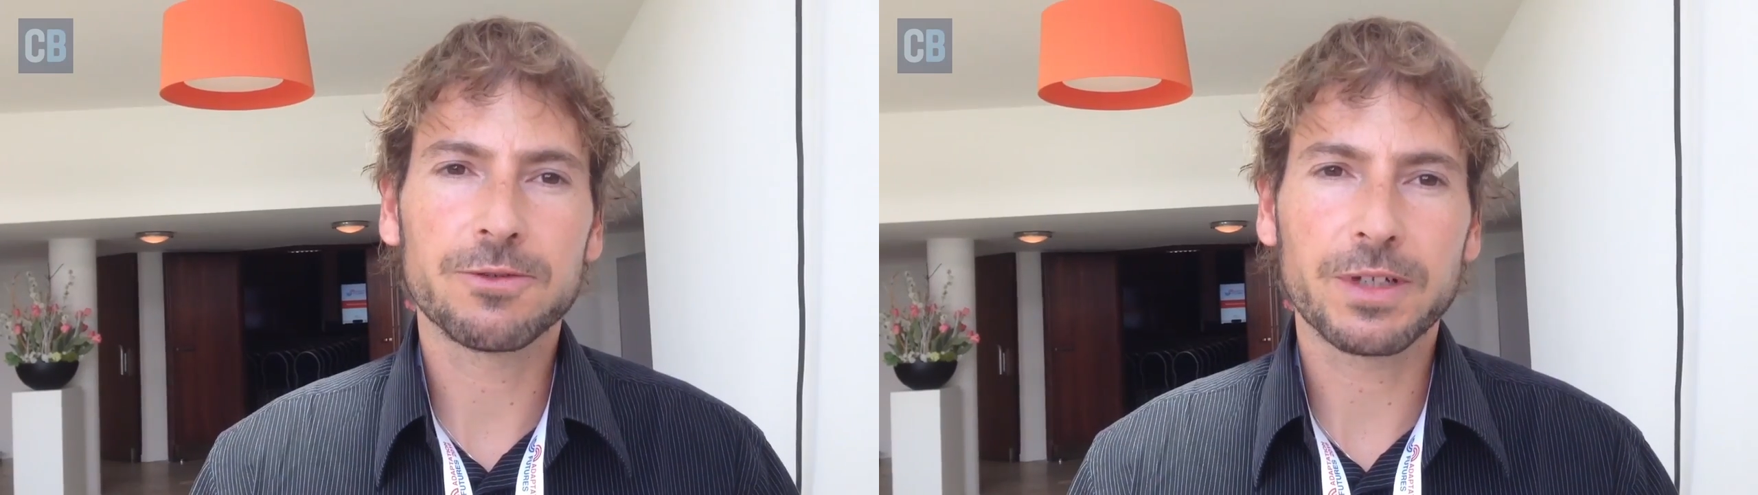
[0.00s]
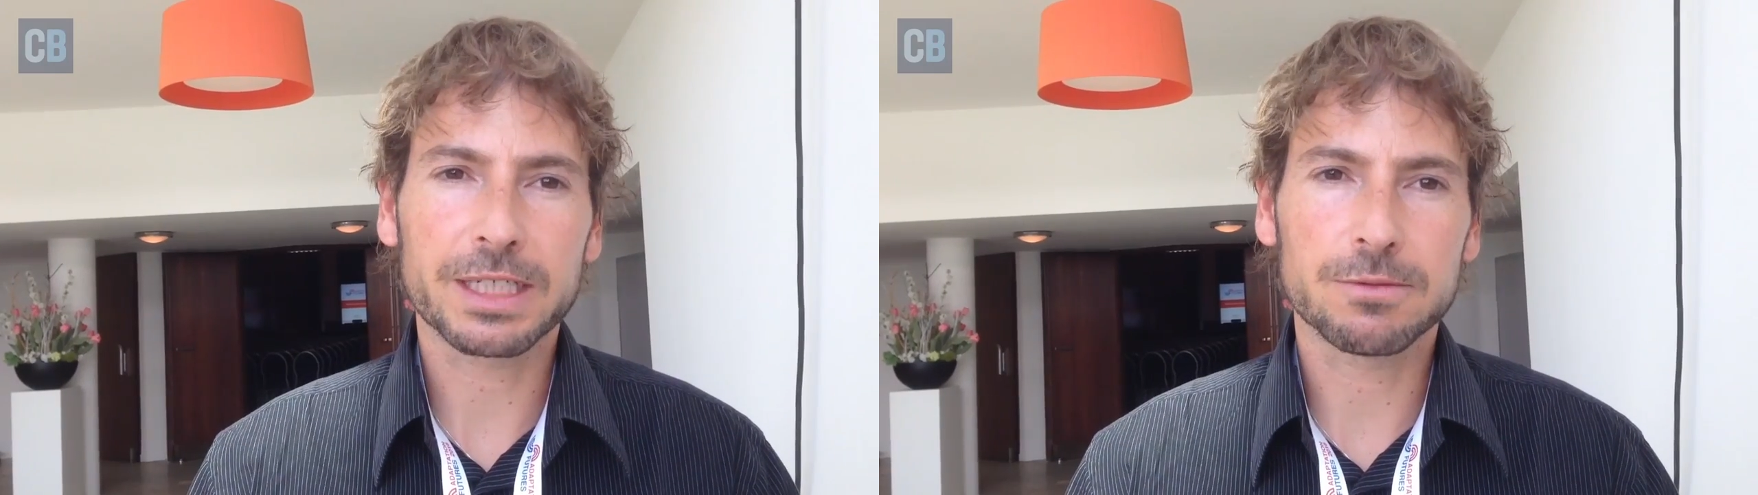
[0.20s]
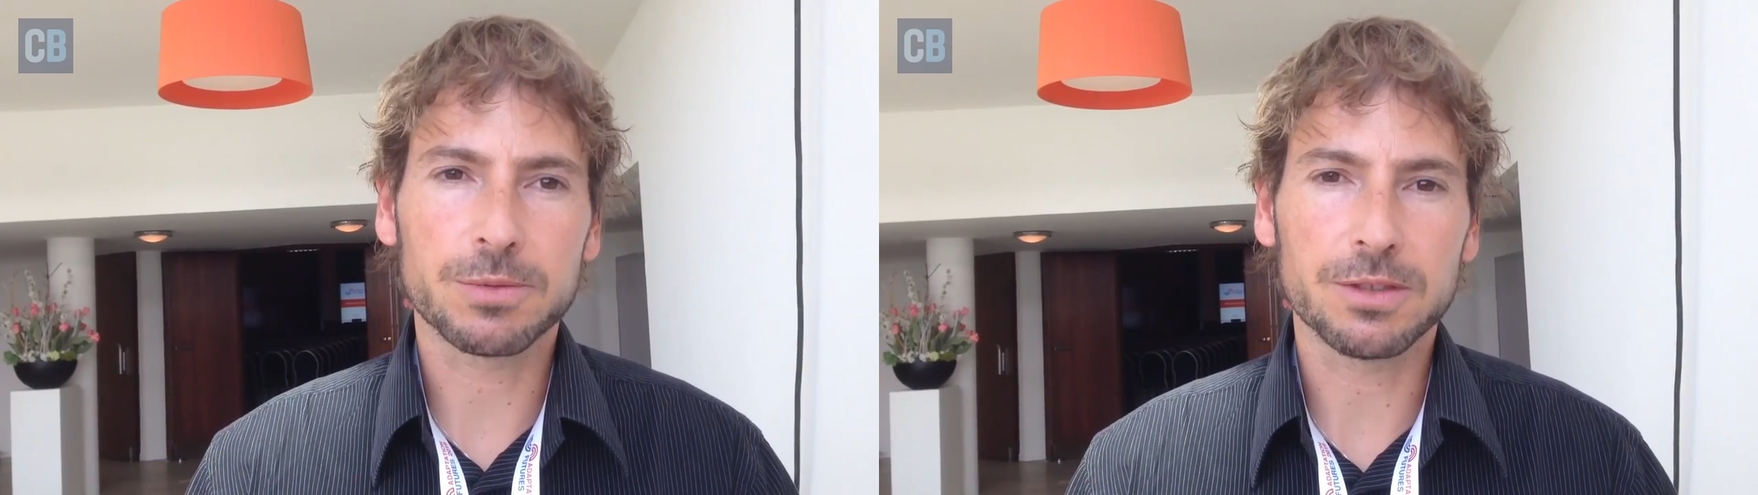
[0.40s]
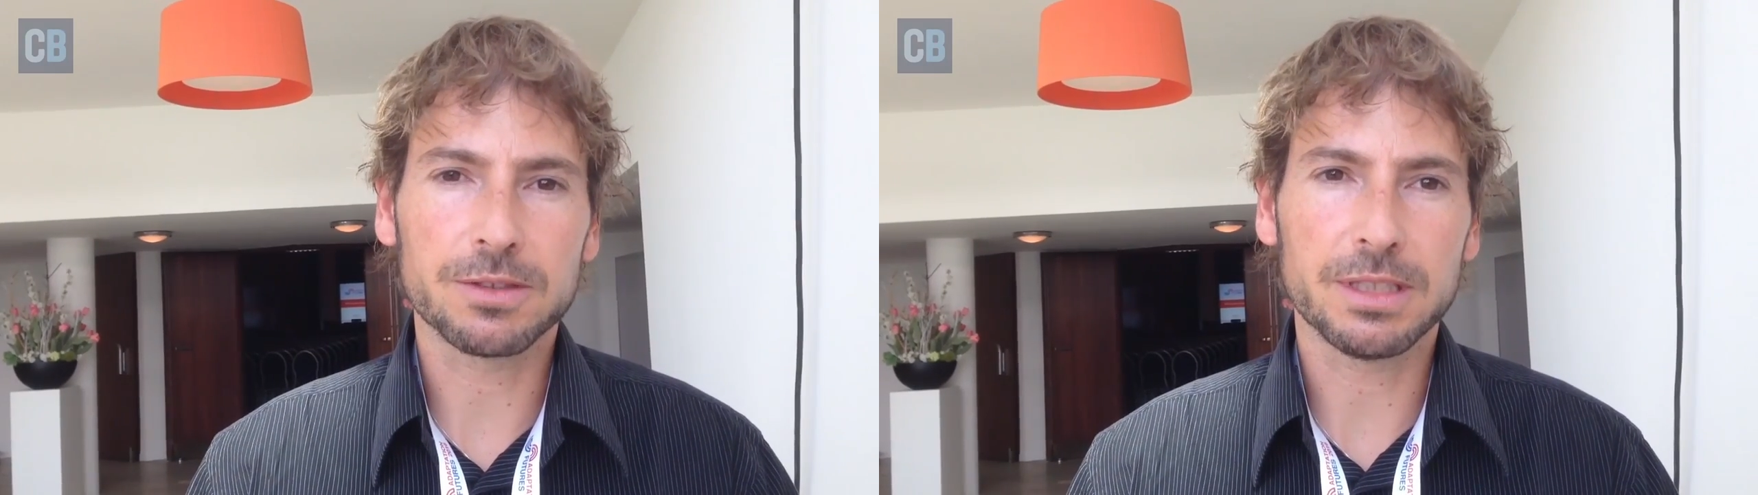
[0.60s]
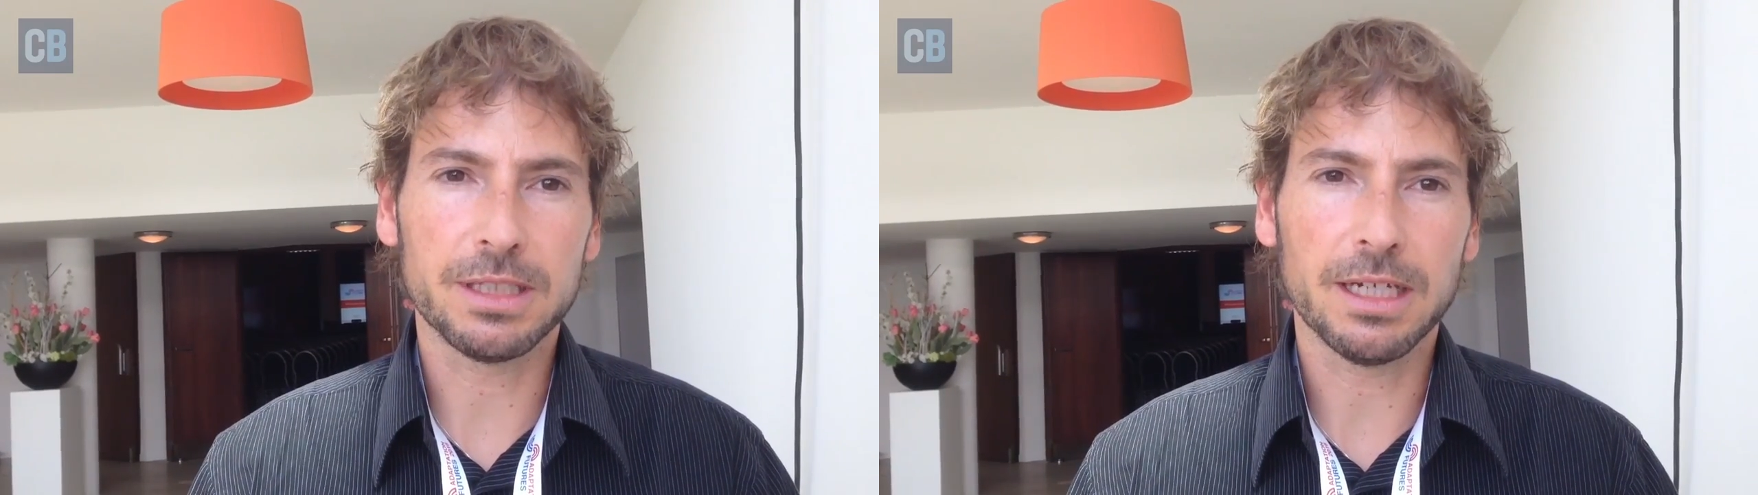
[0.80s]

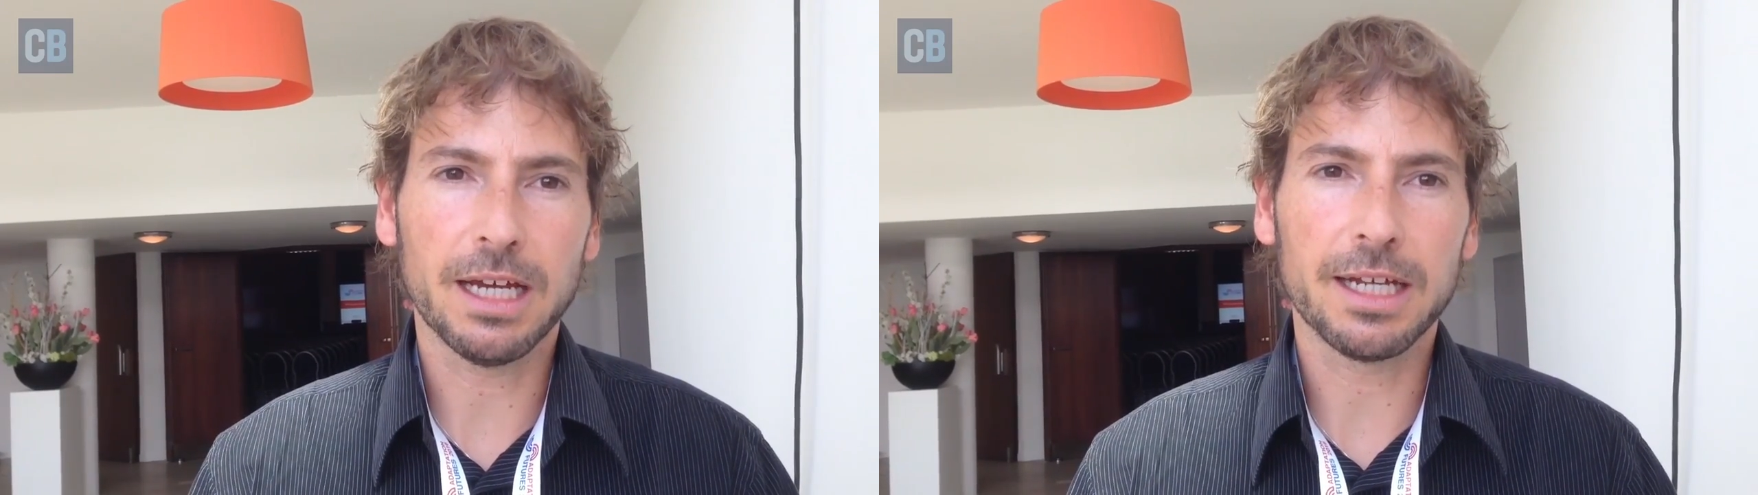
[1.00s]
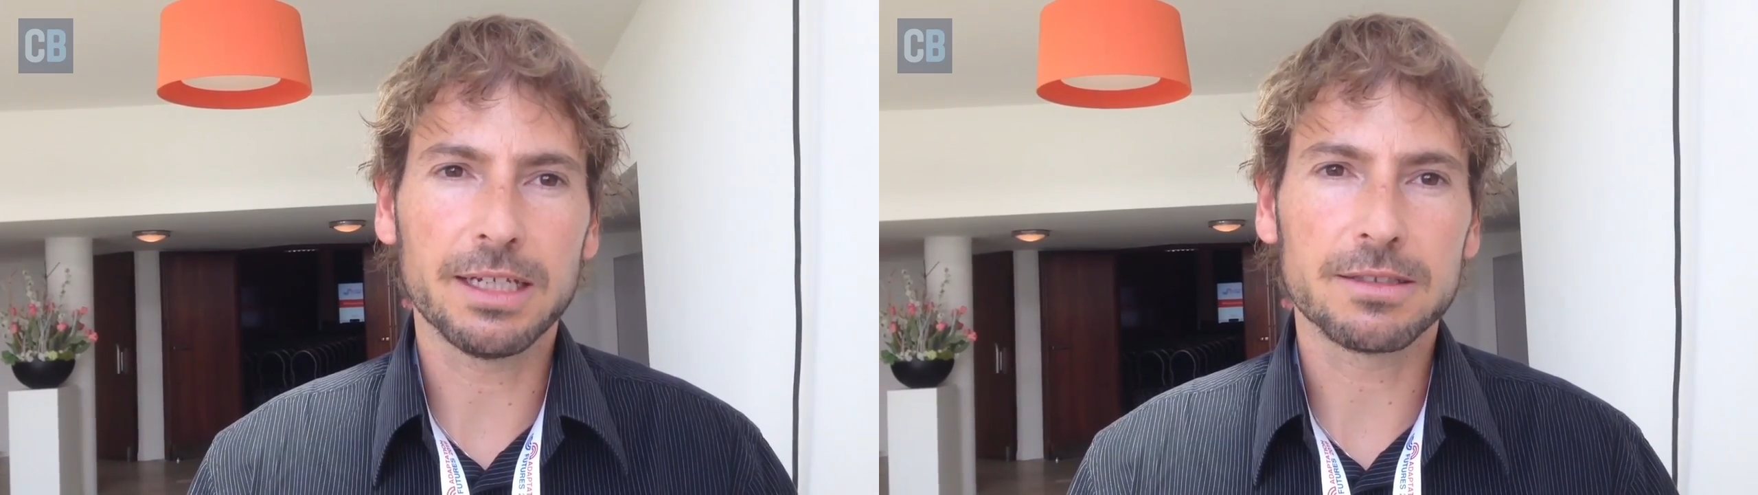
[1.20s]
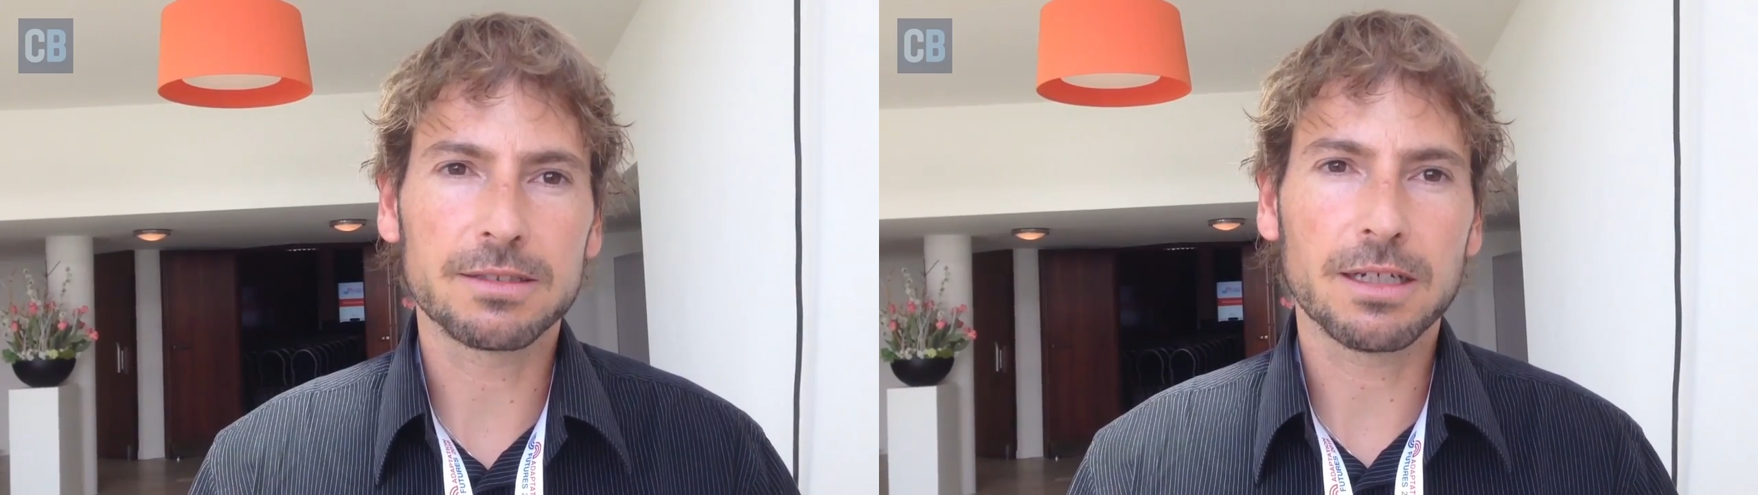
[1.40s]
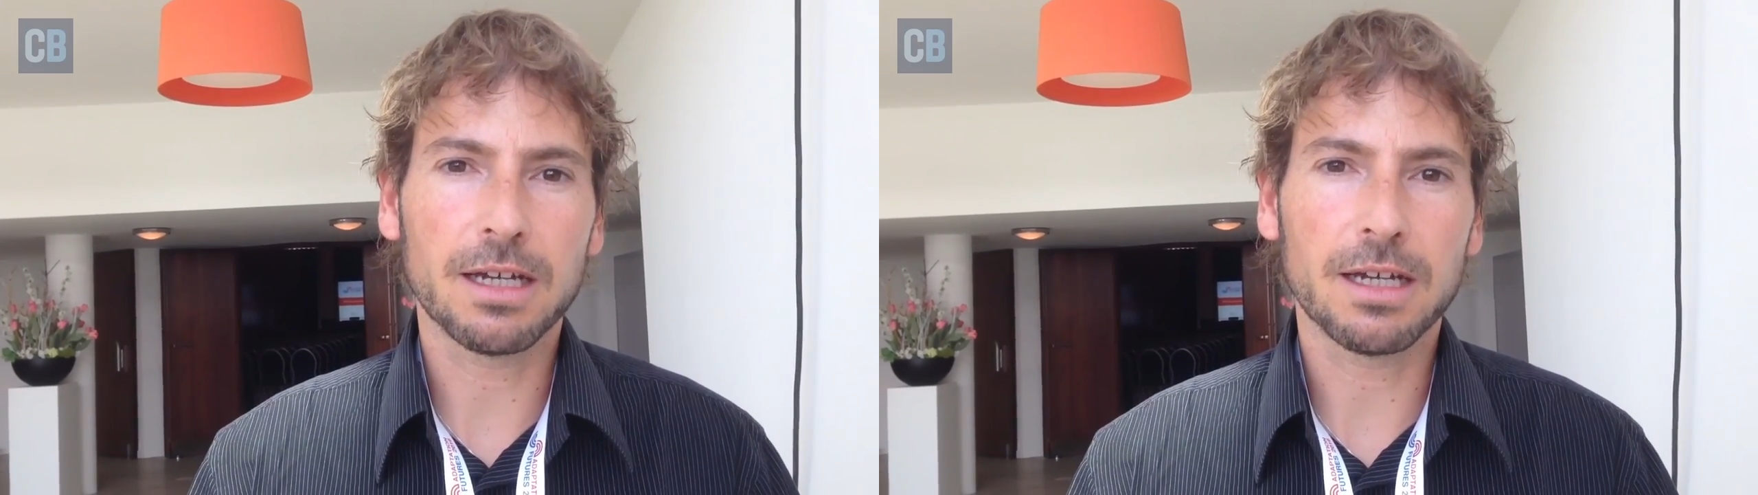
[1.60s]
flexibility and